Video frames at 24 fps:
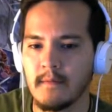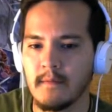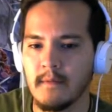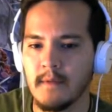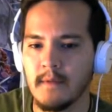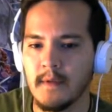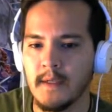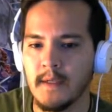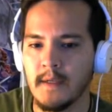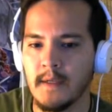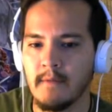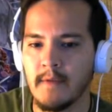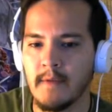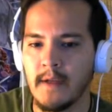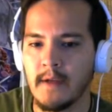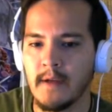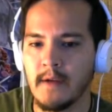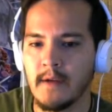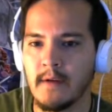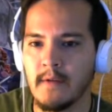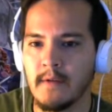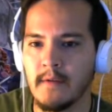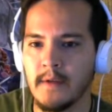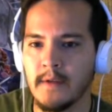And then we can
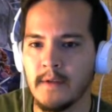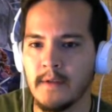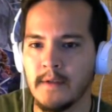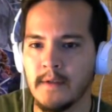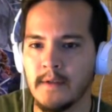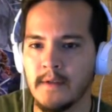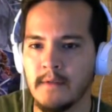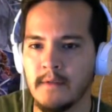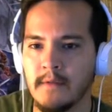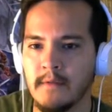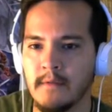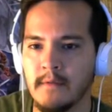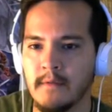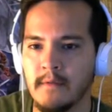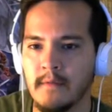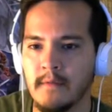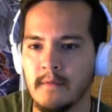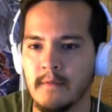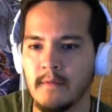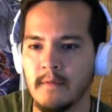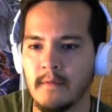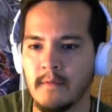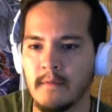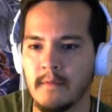go
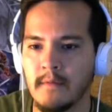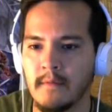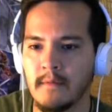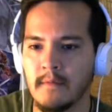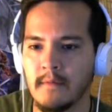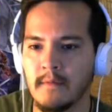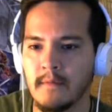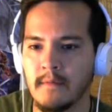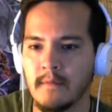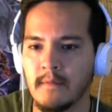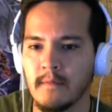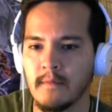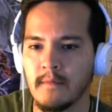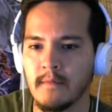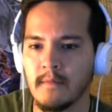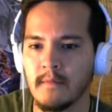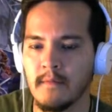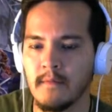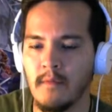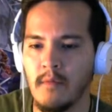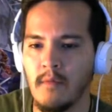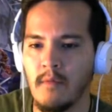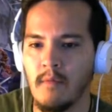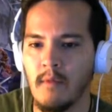into
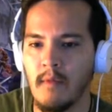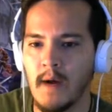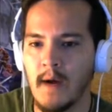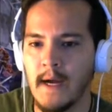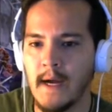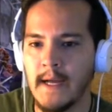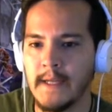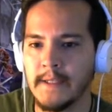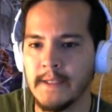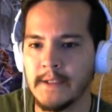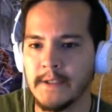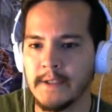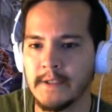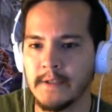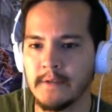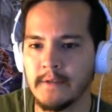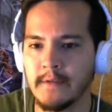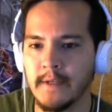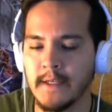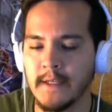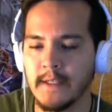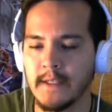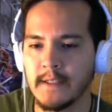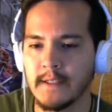Wise
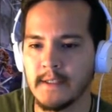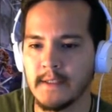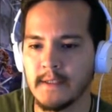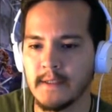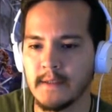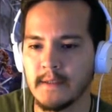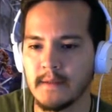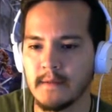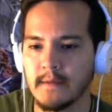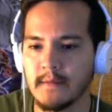Strix.